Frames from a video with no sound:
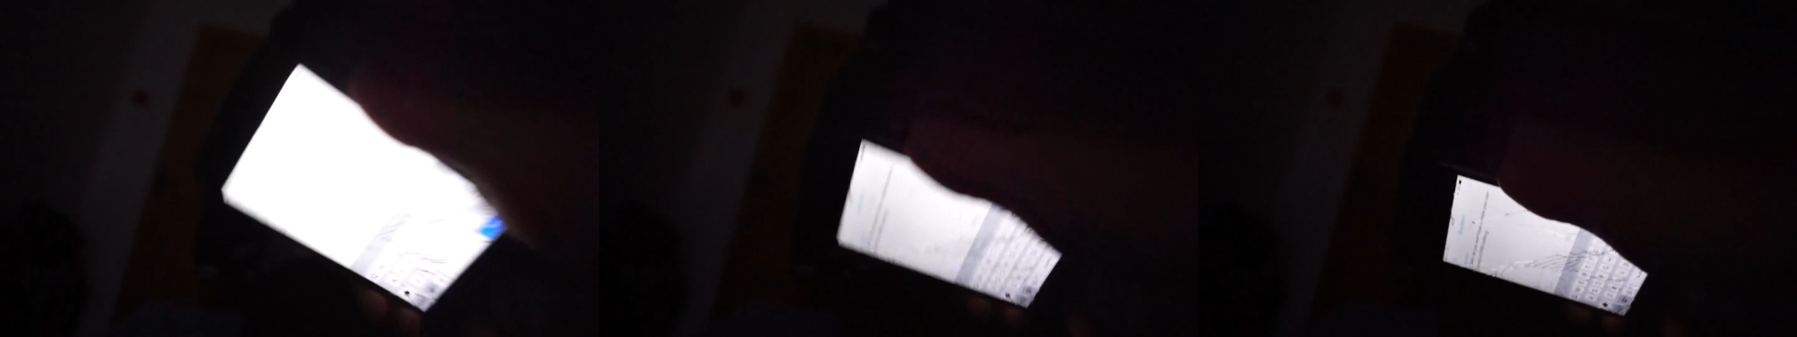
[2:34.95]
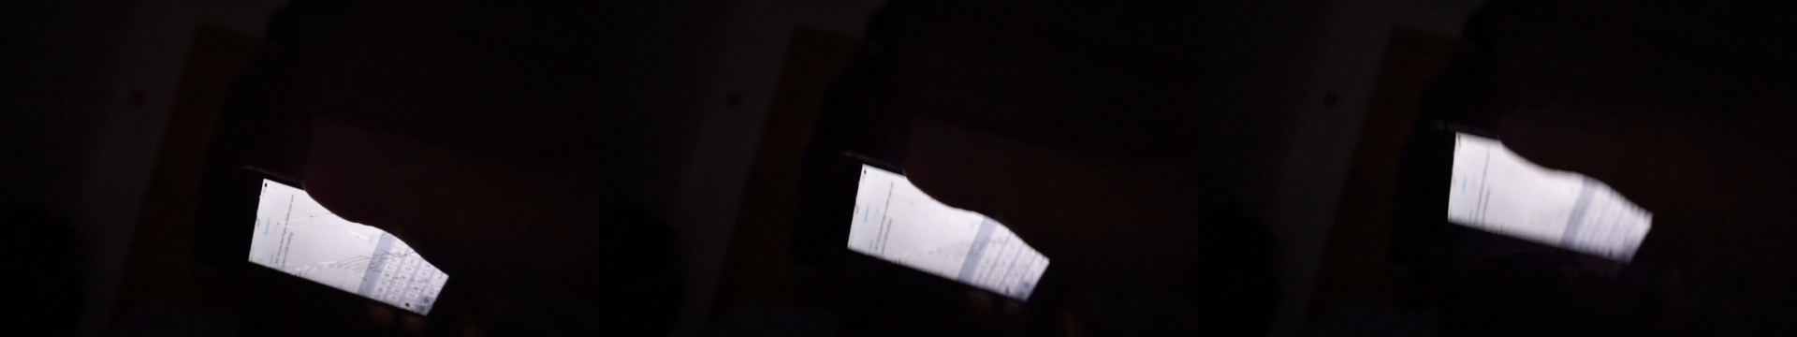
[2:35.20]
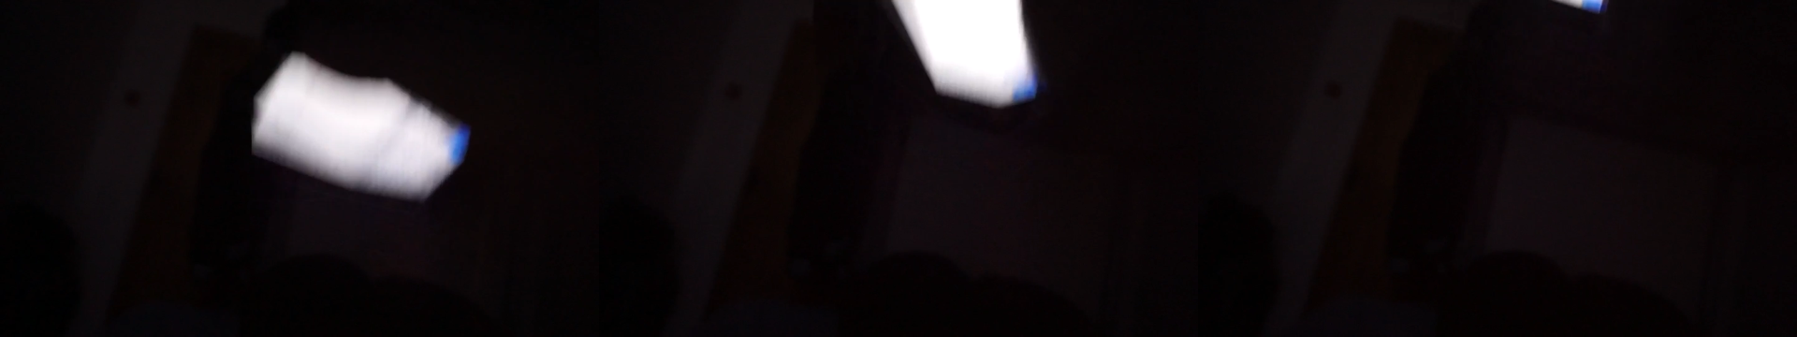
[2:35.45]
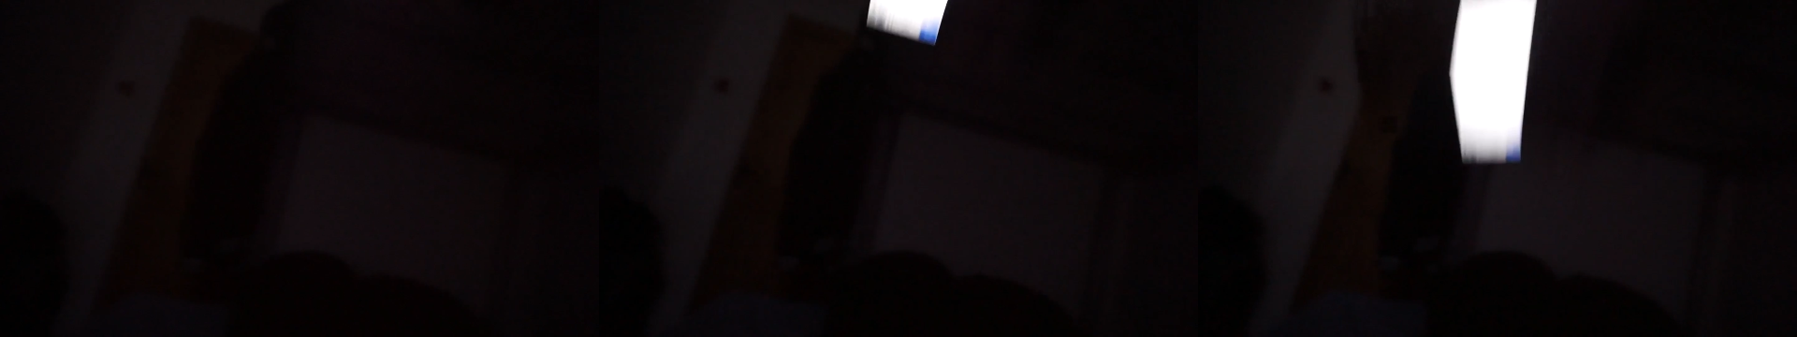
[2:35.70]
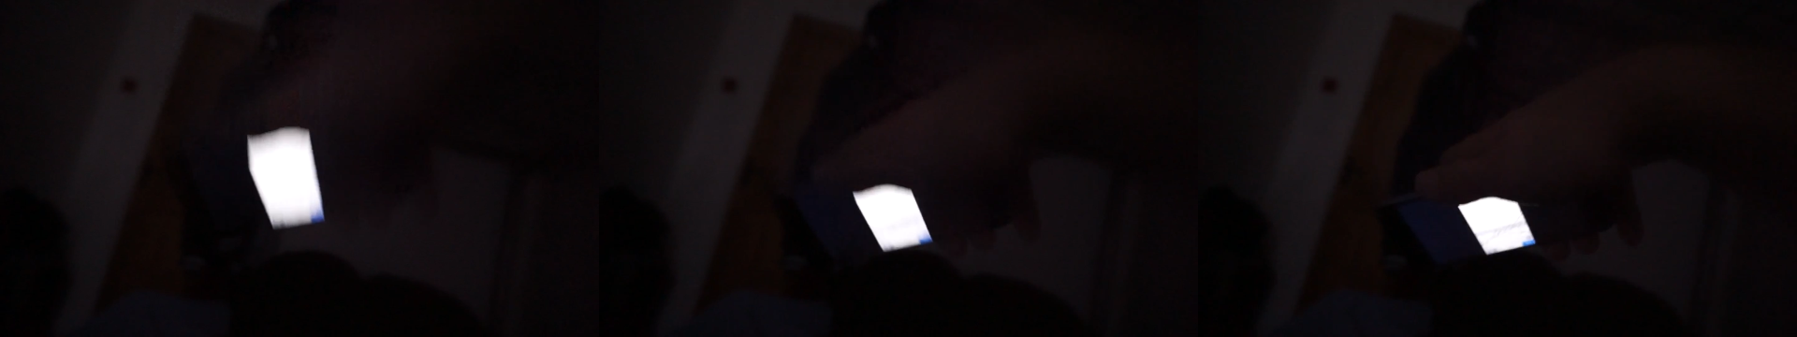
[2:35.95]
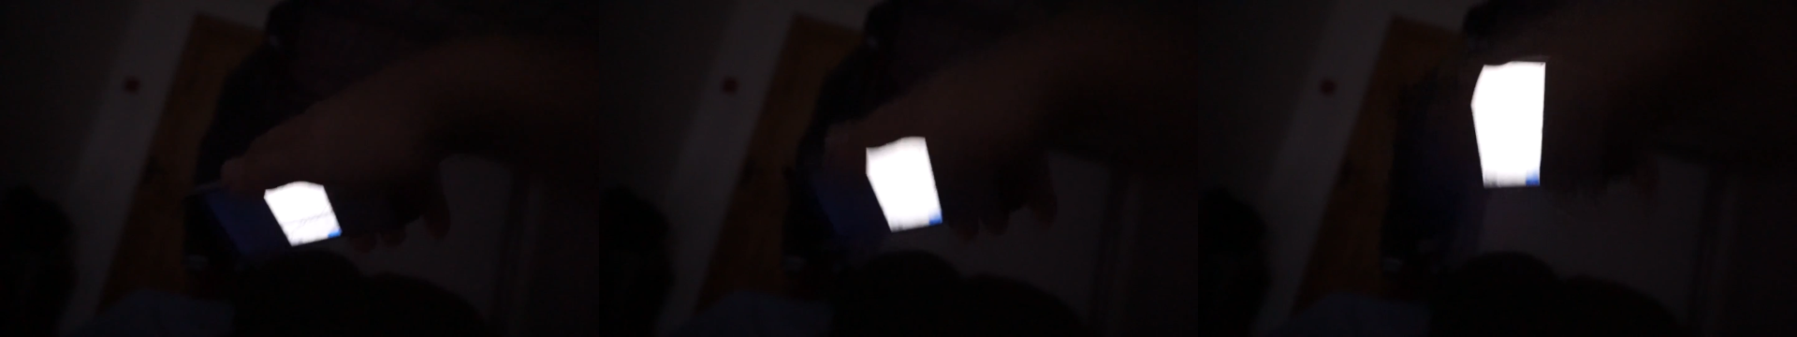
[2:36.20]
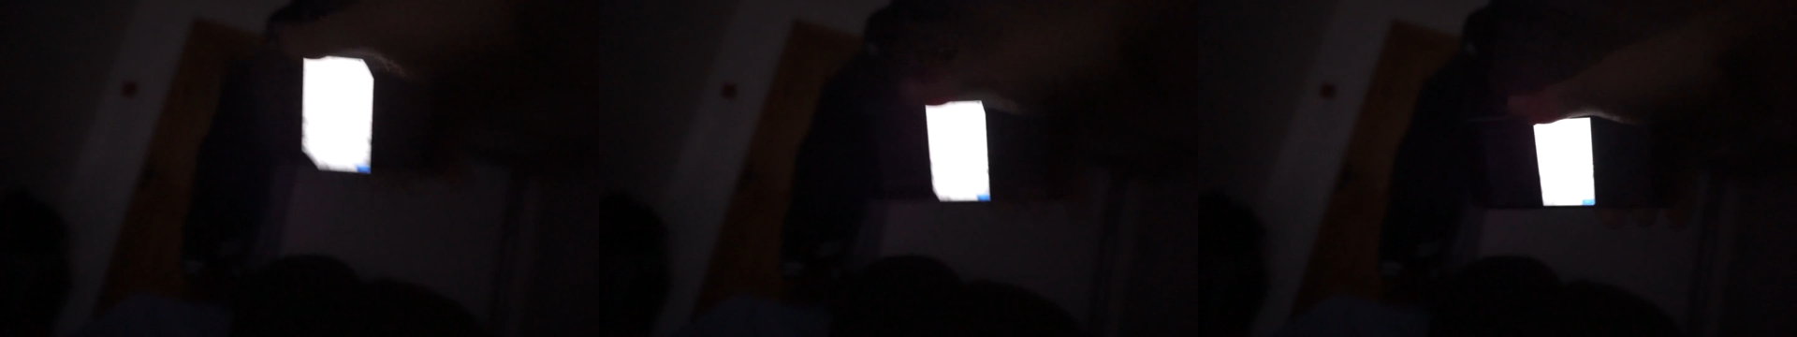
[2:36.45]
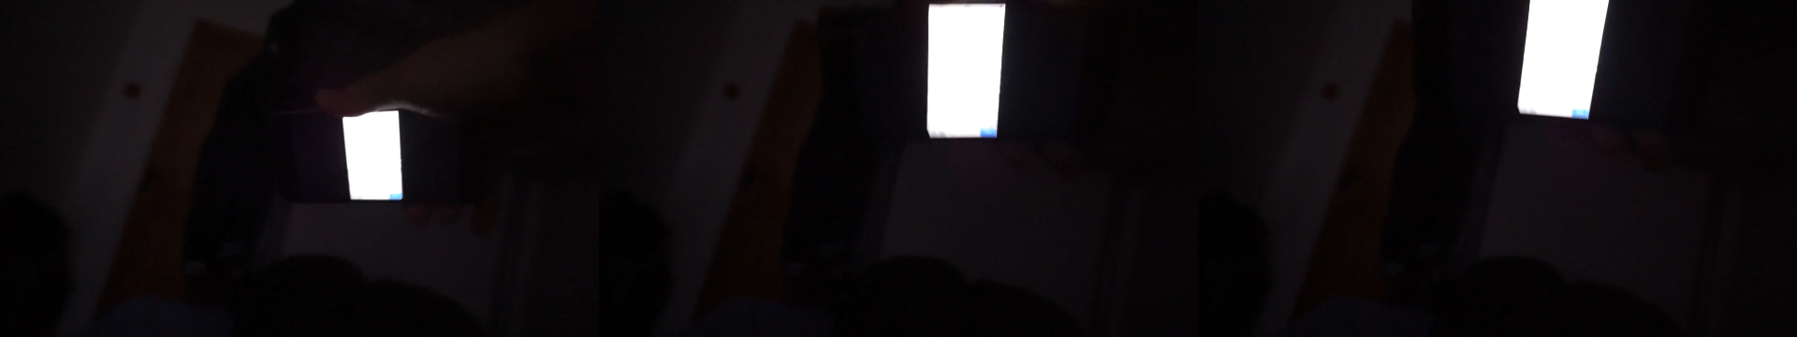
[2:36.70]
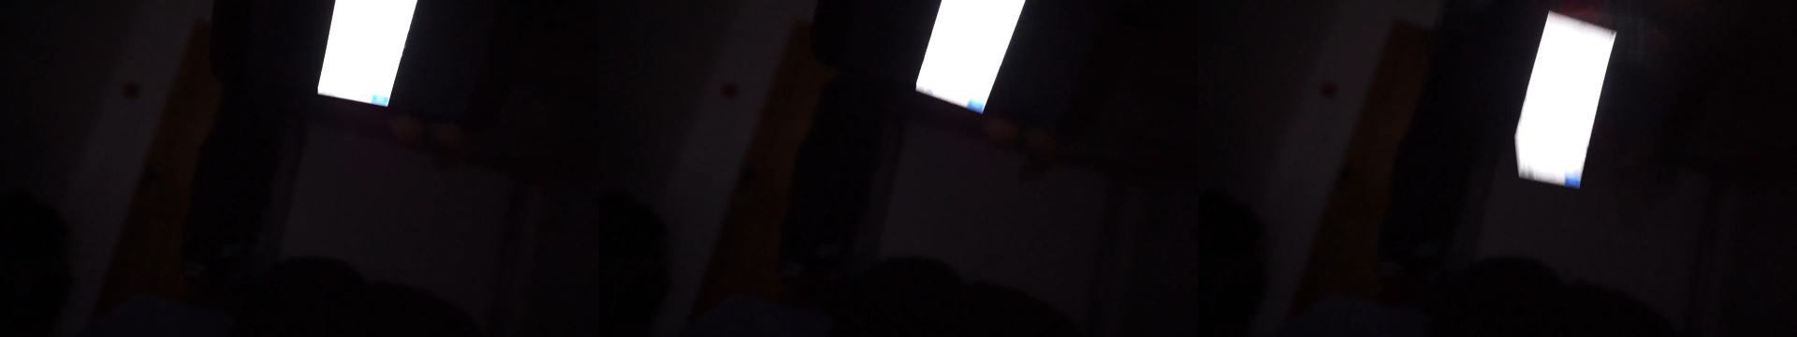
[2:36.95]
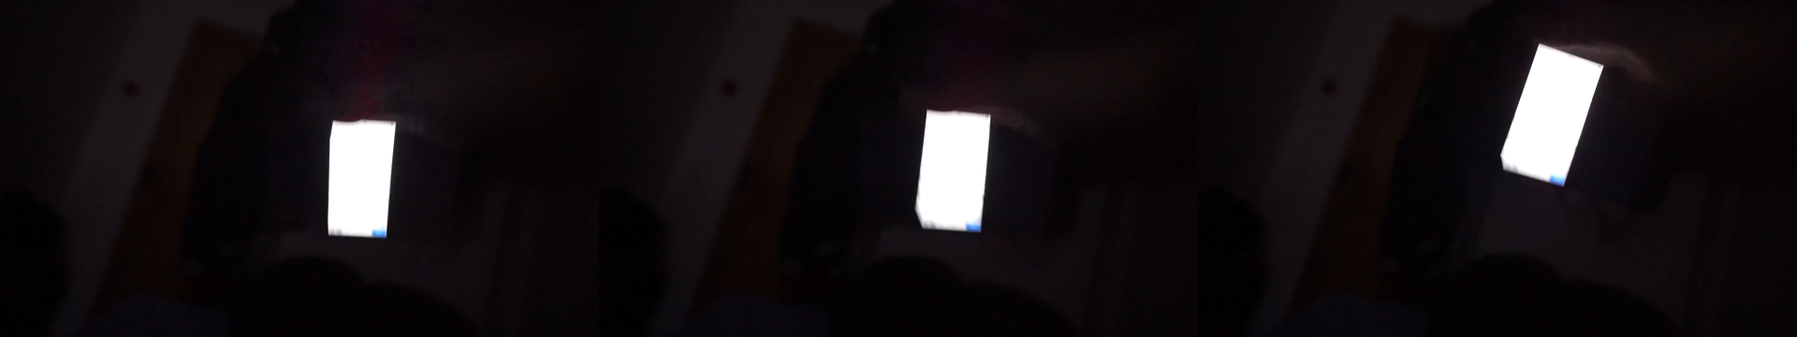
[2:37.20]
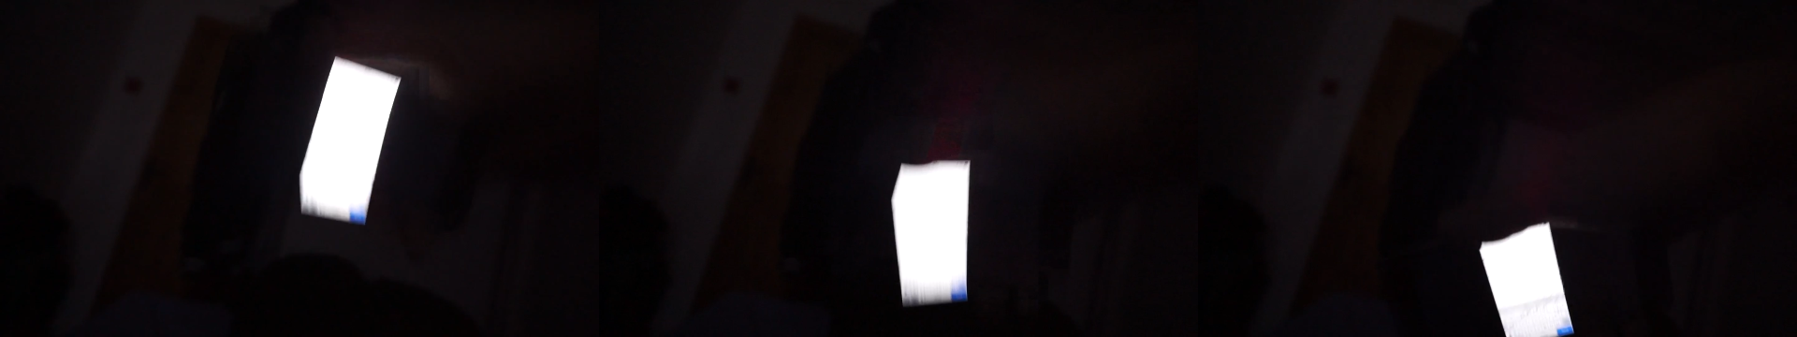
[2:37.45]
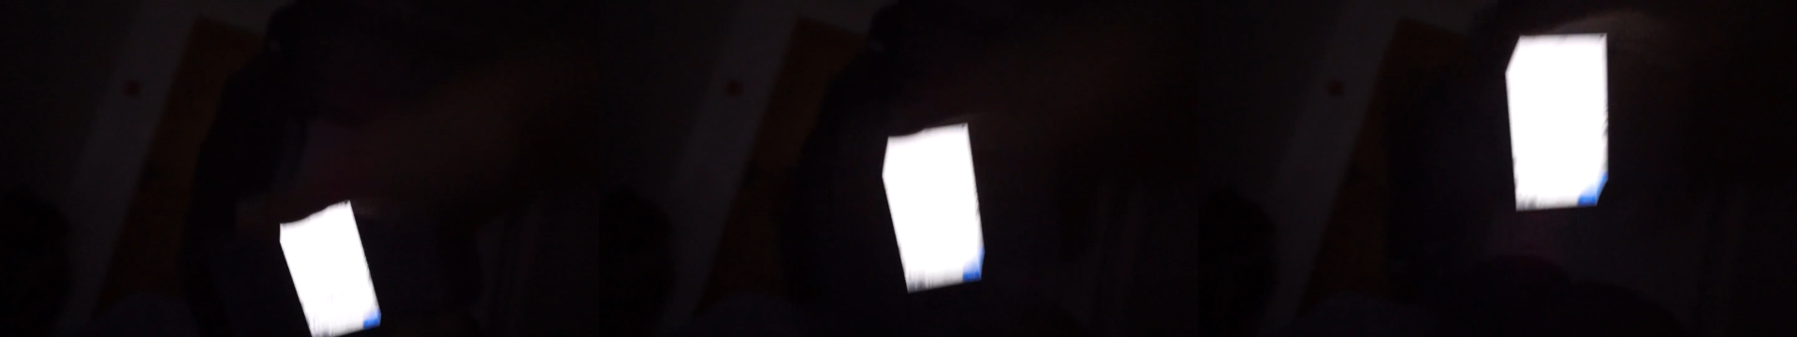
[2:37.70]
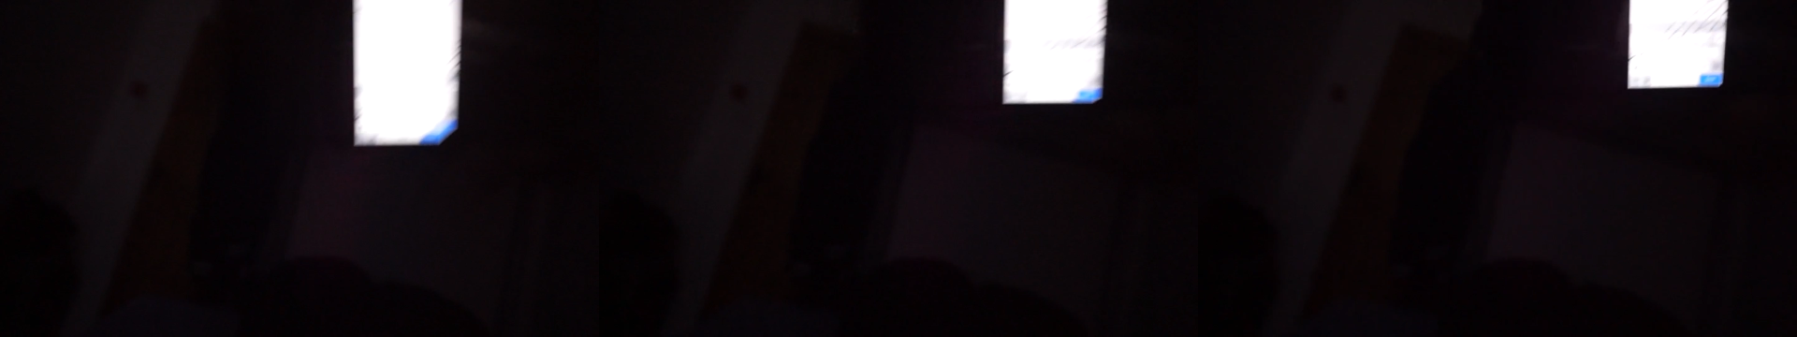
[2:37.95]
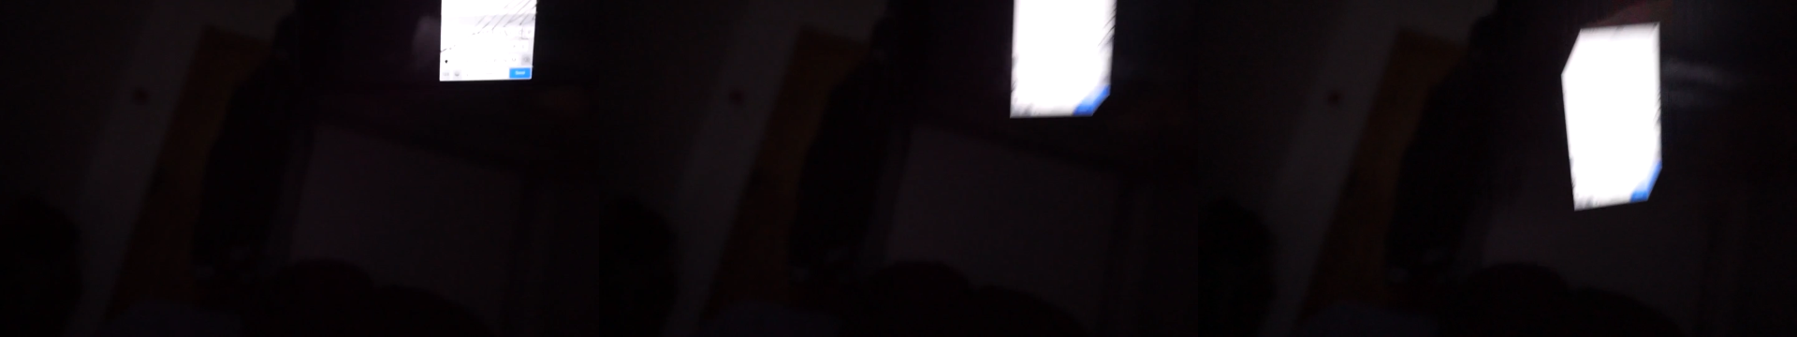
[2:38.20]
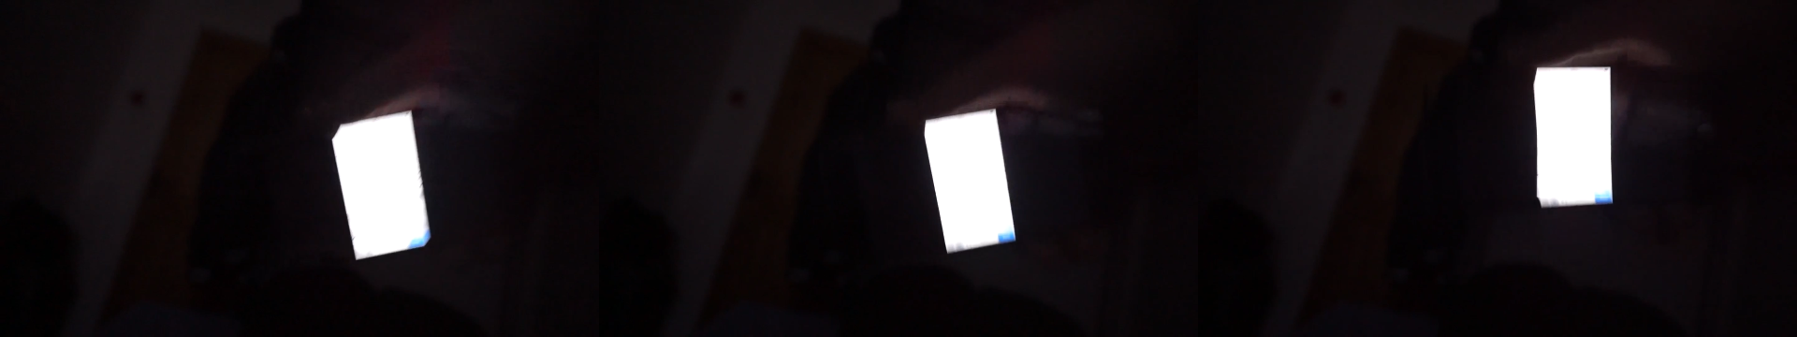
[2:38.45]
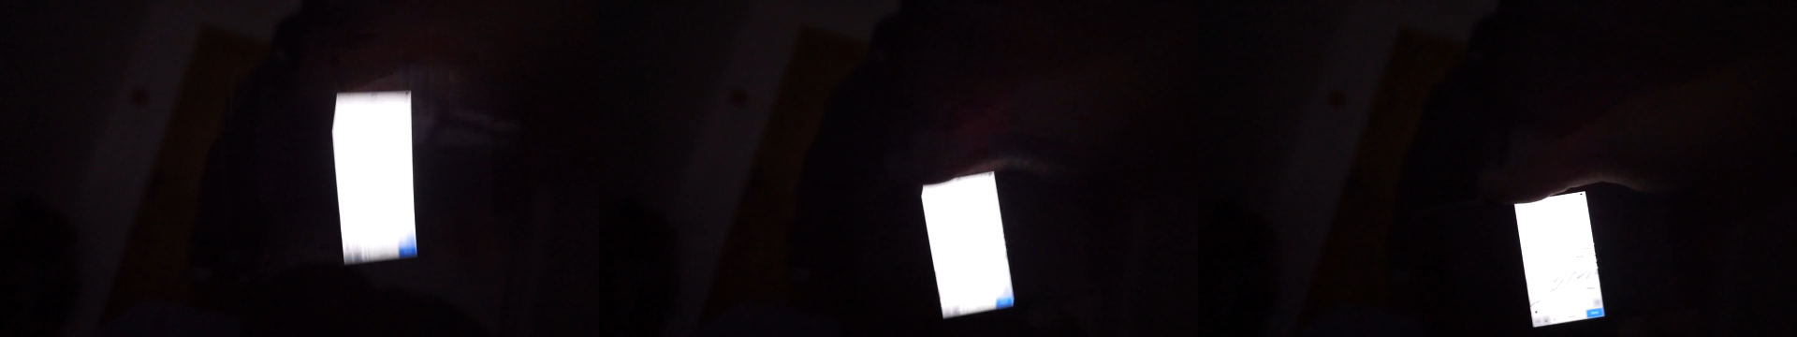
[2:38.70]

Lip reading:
Nobody's mouth can be seen.